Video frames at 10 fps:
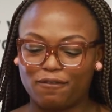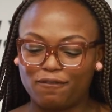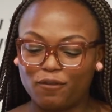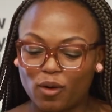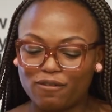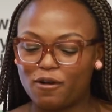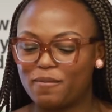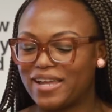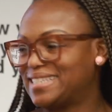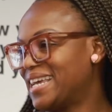4
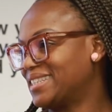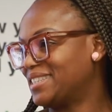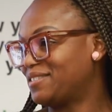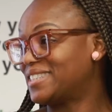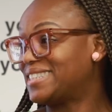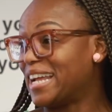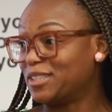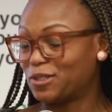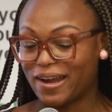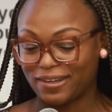former executives to
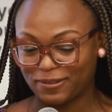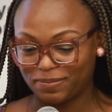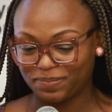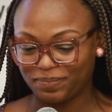stand trial,